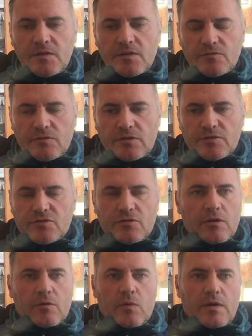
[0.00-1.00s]
So I just
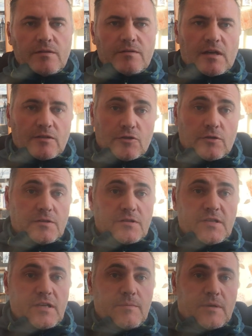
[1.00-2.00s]
sort of went. I joined the
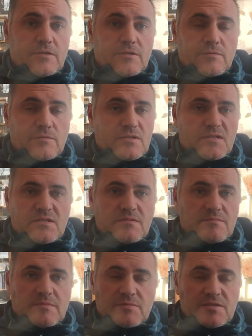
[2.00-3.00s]
team. Actually, it was
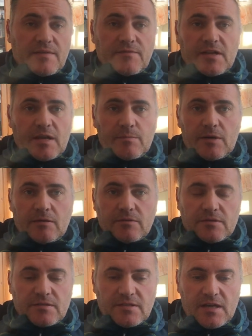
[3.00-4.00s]
£79
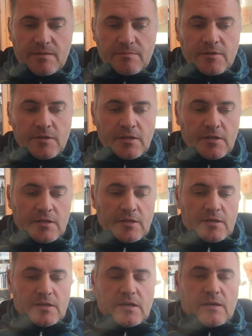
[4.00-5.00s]
at the time.
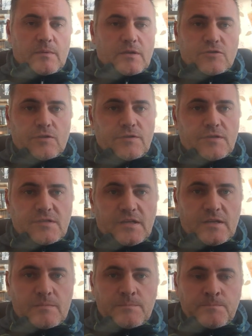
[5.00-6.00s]
I joined the
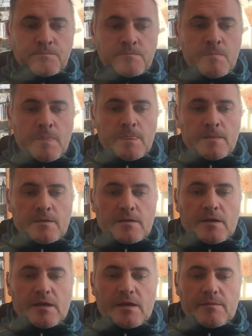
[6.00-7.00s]
team,
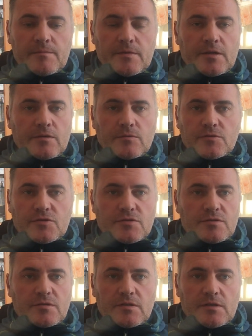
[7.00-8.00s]
and it
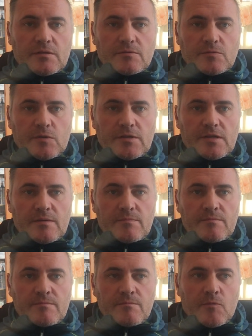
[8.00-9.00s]
was one of
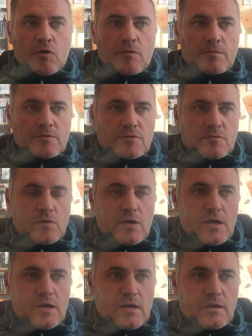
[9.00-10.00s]
them moments
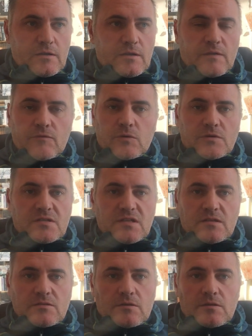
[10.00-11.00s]
where everyone
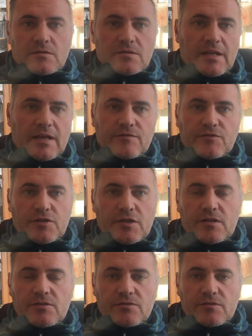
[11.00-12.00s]
says, "Oh, it's life
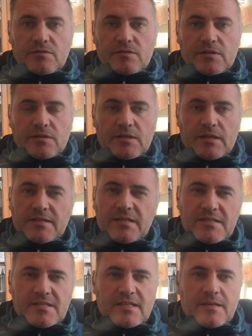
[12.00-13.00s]
changing." It
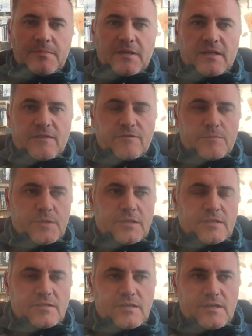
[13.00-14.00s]
didn't seem like that for me at
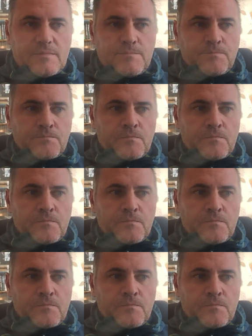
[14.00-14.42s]
the time,